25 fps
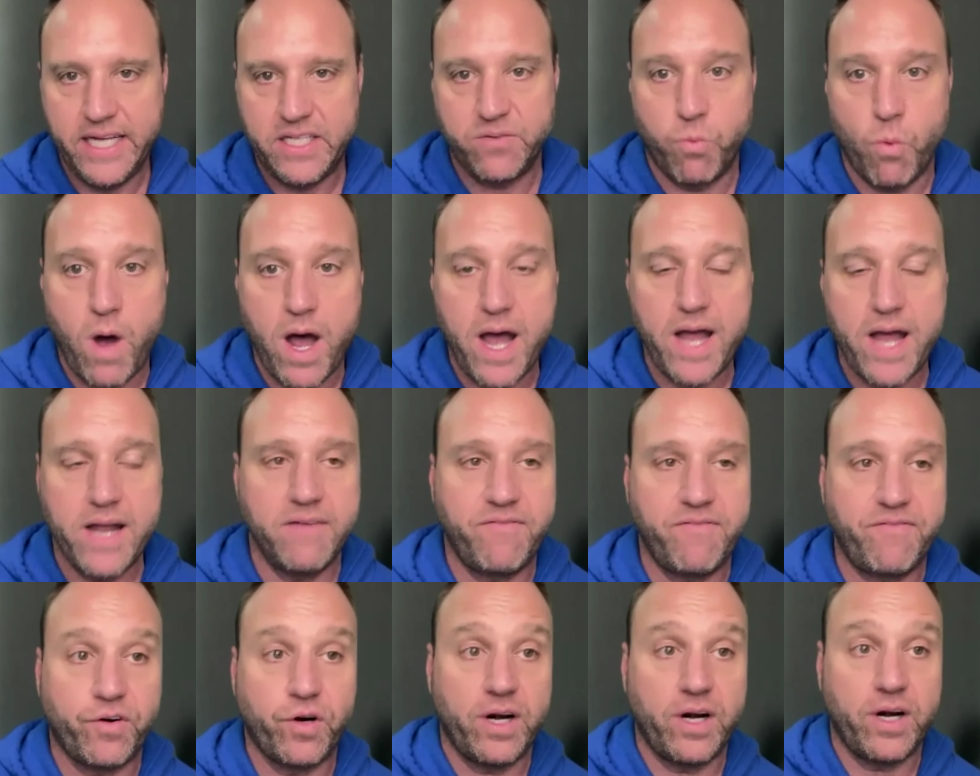It's
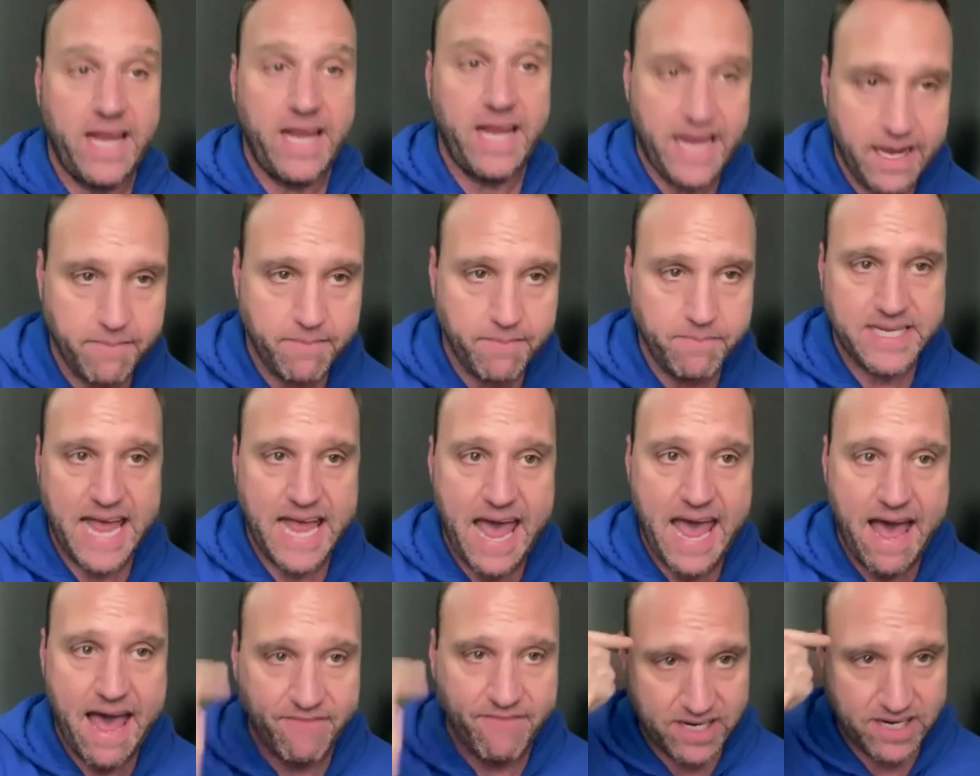one, for
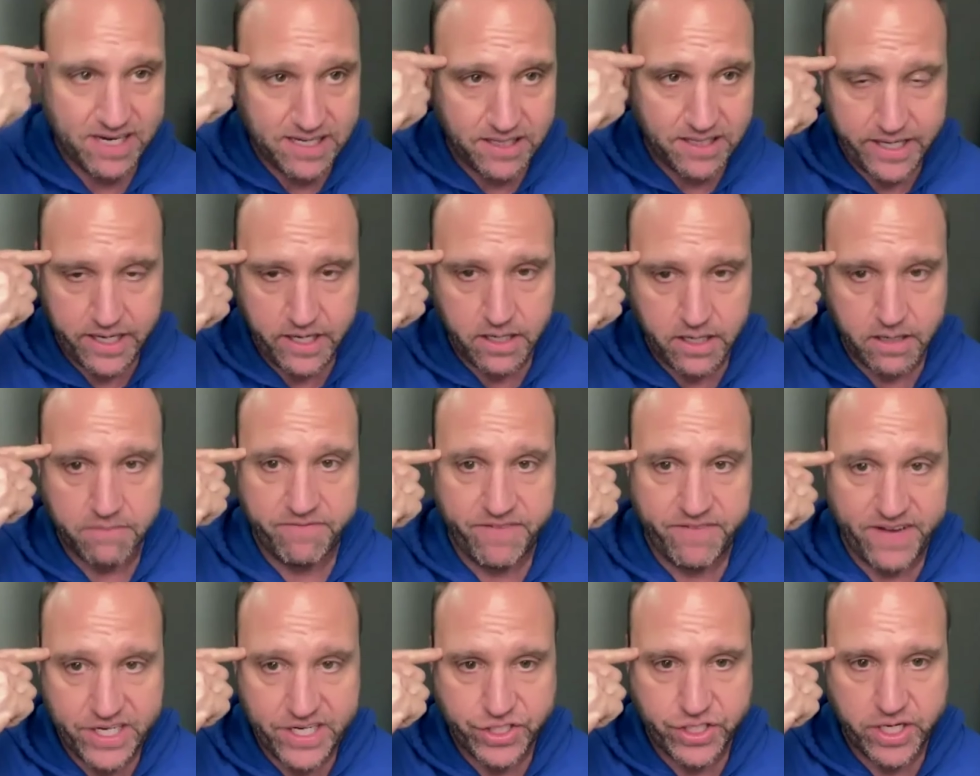him to have a
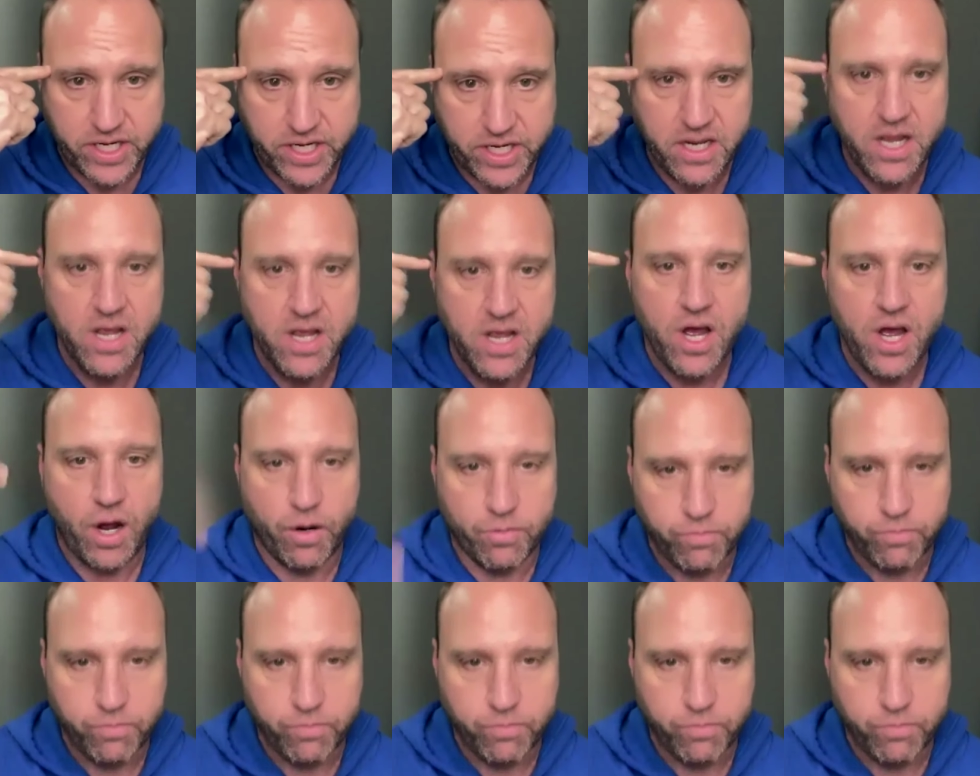clear vision,